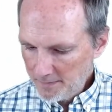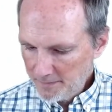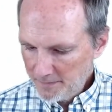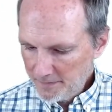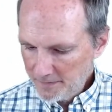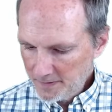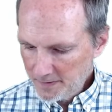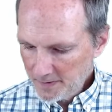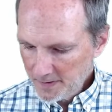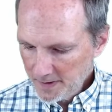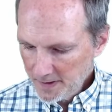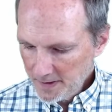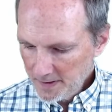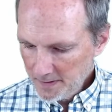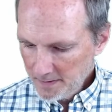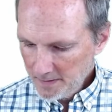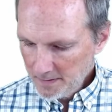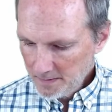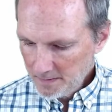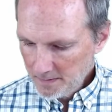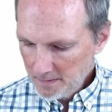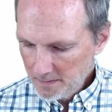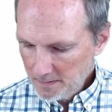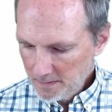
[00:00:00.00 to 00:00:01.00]
fill
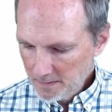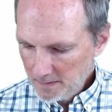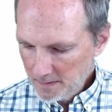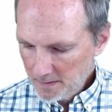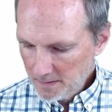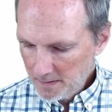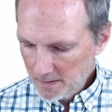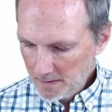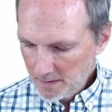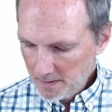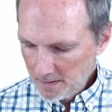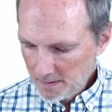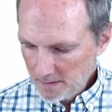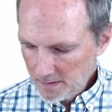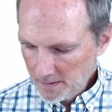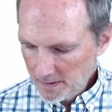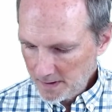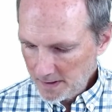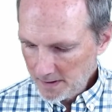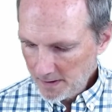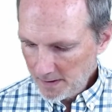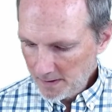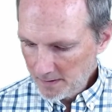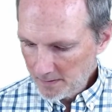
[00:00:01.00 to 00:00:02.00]
in
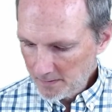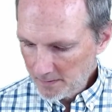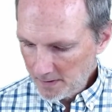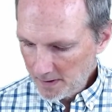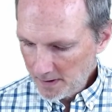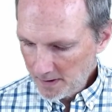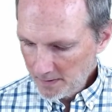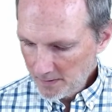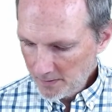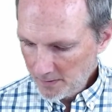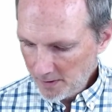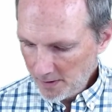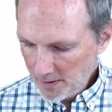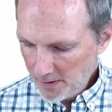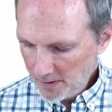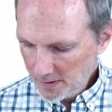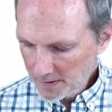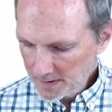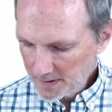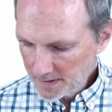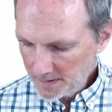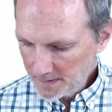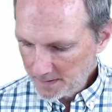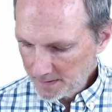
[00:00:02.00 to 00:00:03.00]
the other
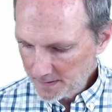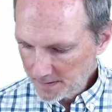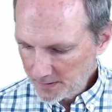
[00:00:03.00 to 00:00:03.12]
arcs in this